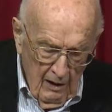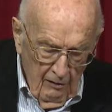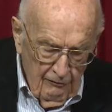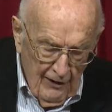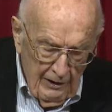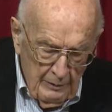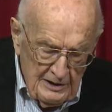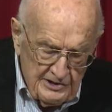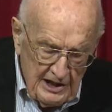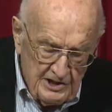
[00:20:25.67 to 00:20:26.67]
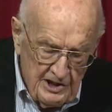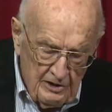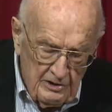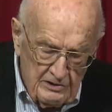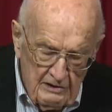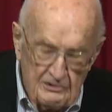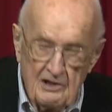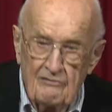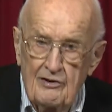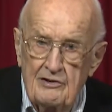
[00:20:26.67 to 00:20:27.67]
Following six years of
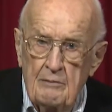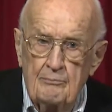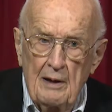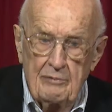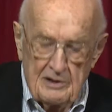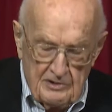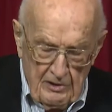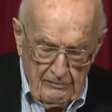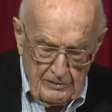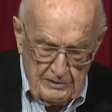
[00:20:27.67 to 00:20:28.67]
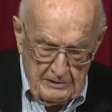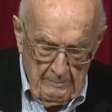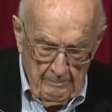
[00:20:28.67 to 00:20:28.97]
civilian public service,